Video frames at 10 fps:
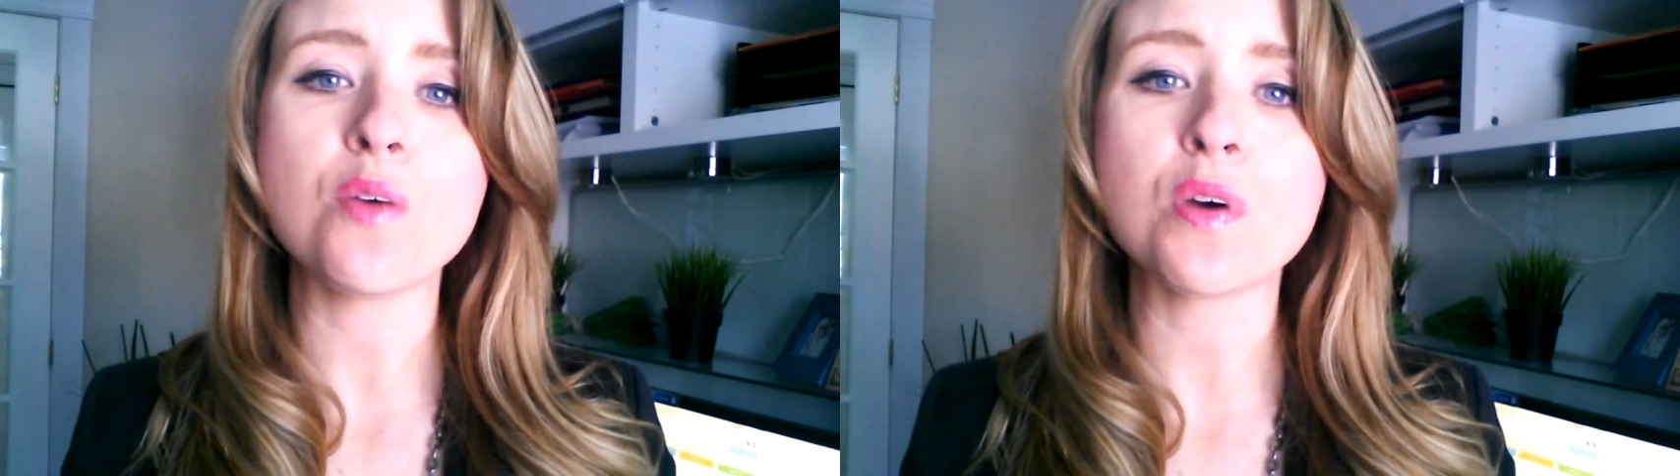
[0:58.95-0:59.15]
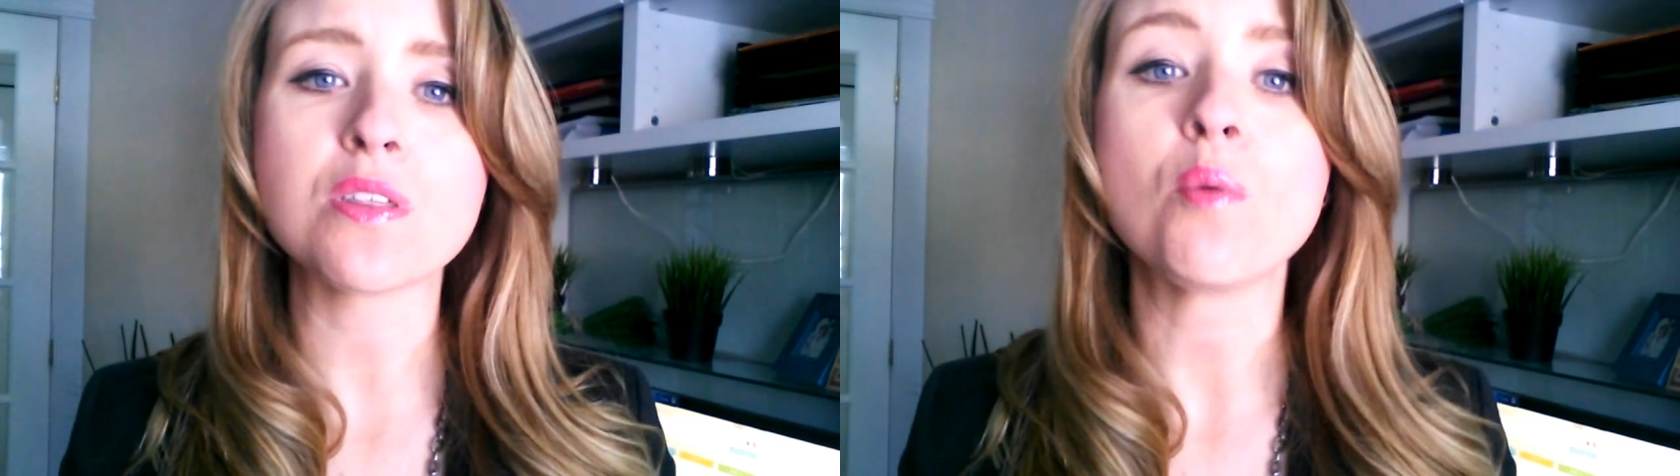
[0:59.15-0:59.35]

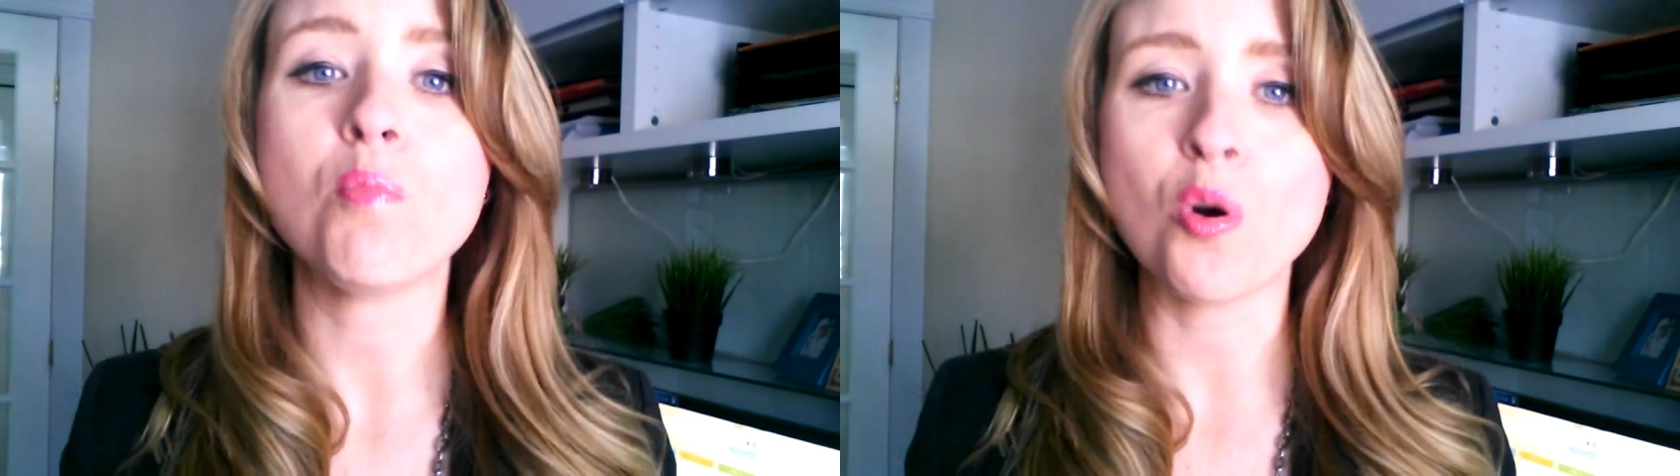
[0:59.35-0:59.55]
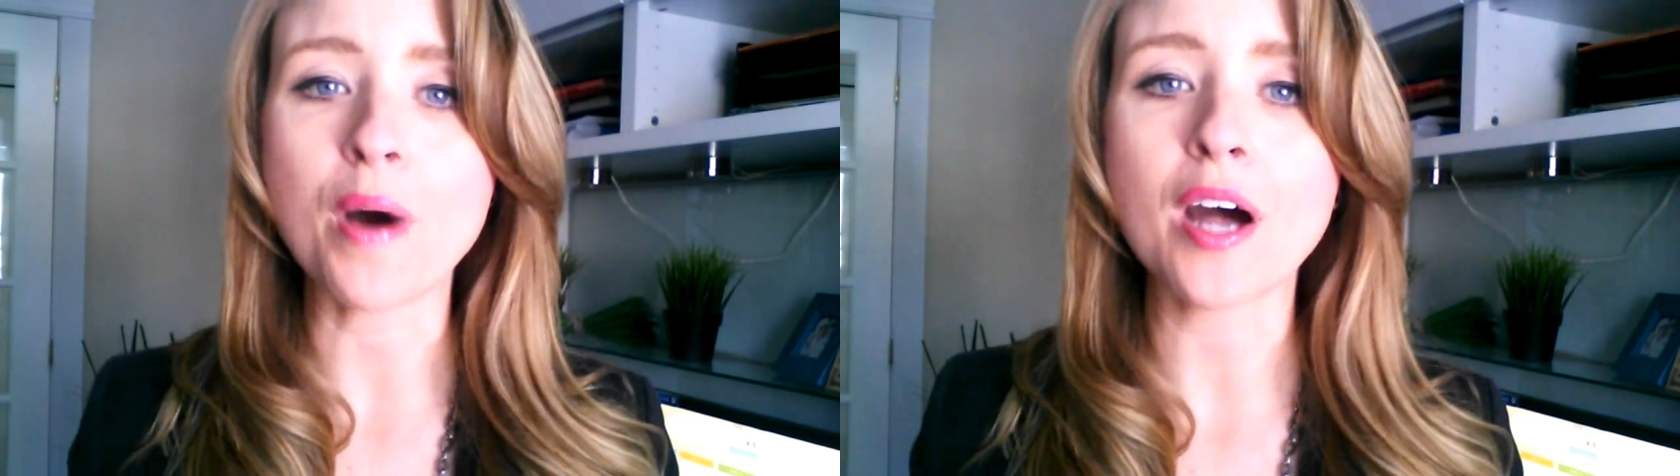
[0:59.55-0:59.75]
with
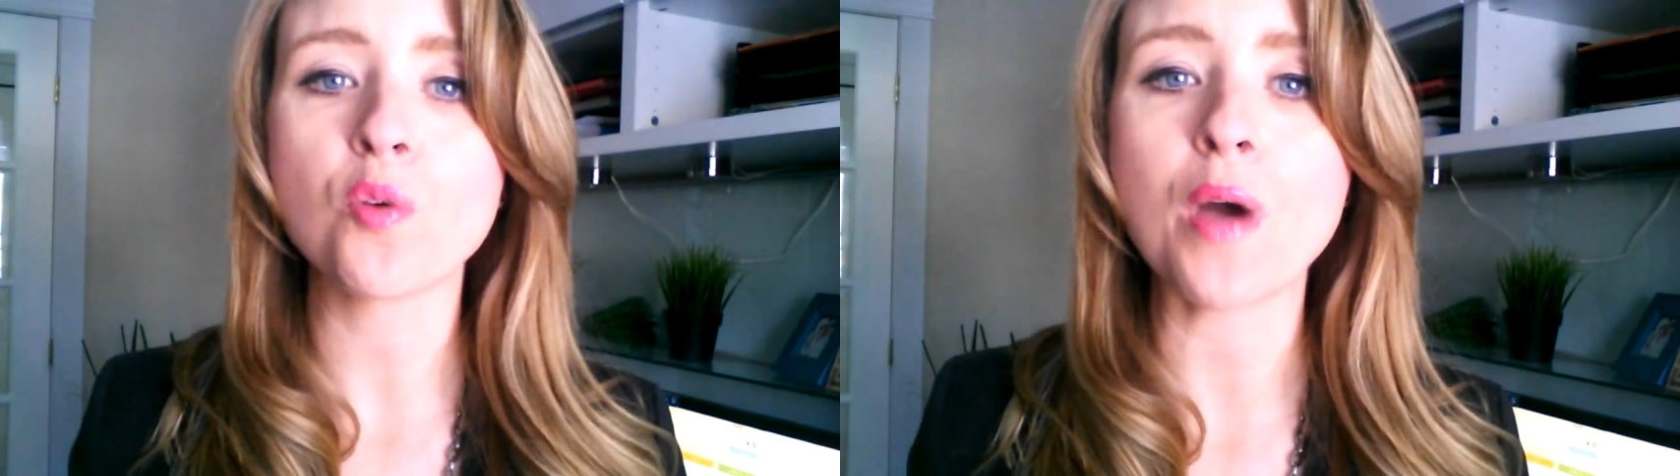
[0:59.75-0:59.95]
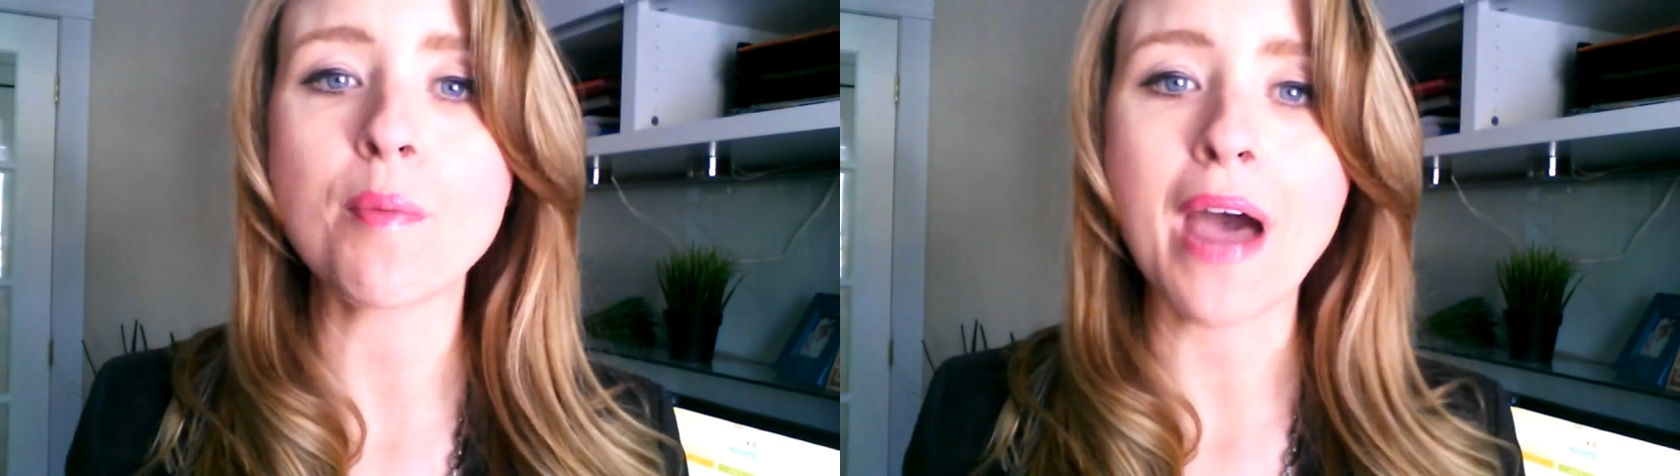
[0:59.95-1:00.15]

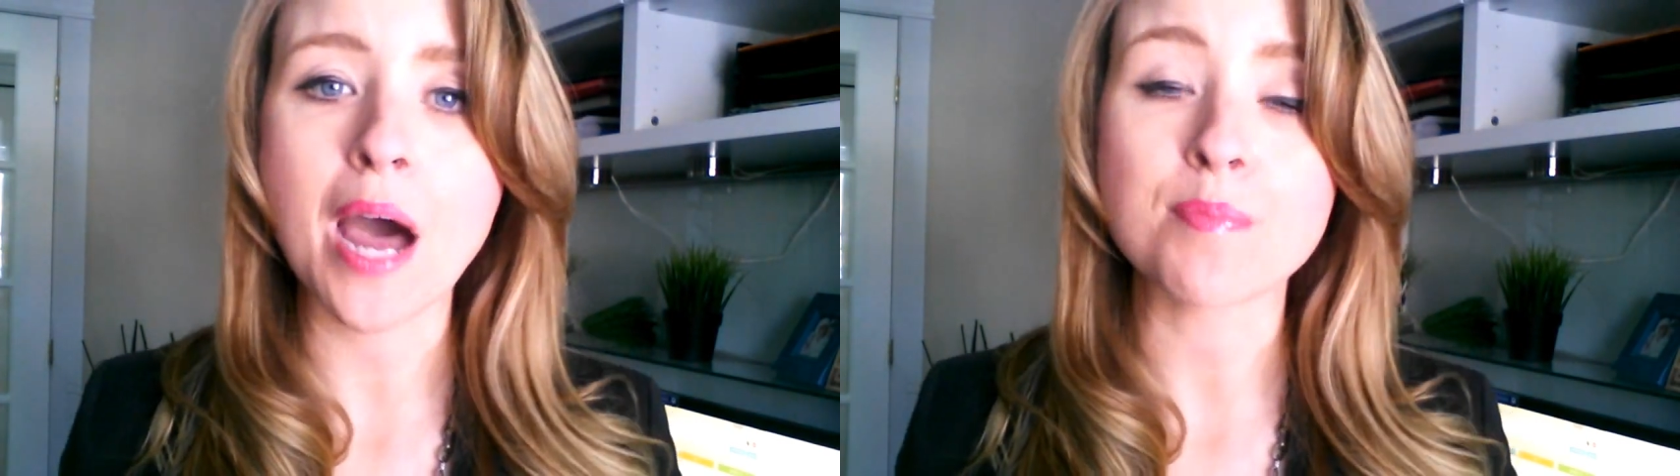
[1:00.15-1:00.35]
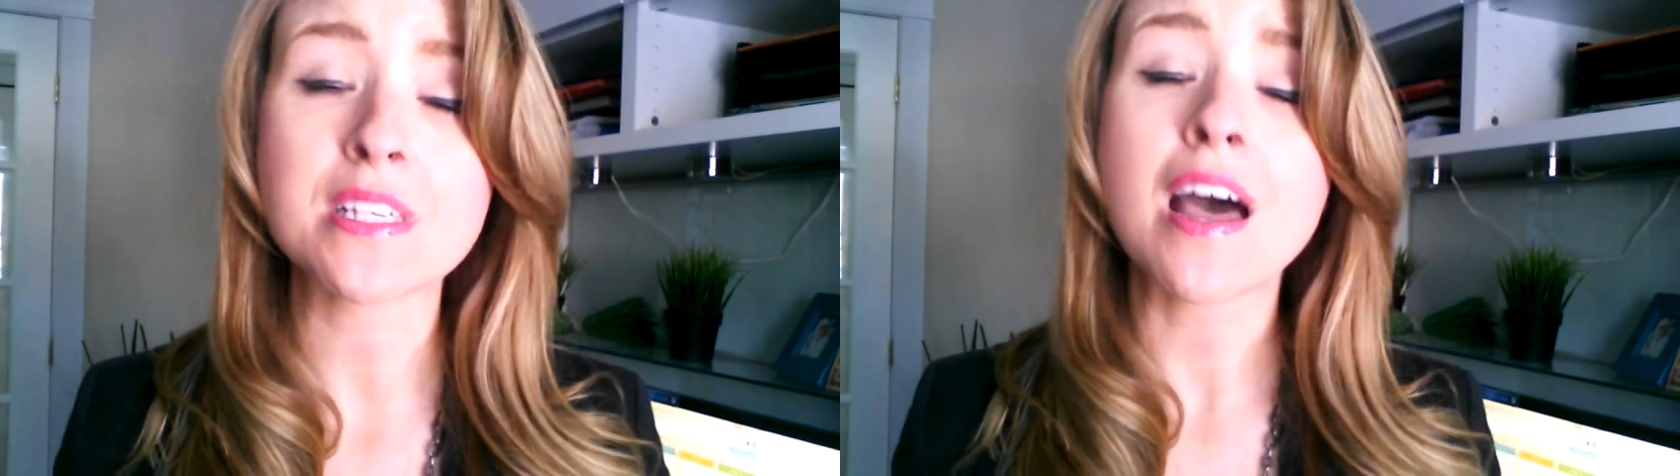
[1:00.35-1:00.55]
mobile web
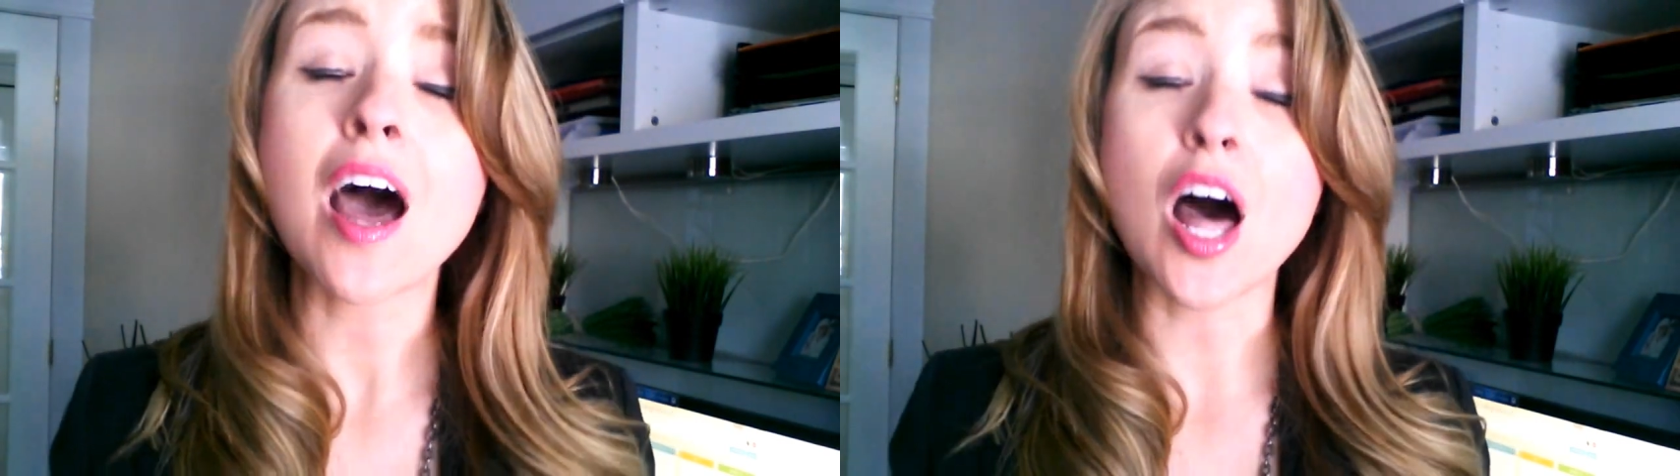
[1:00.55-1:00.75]
apps.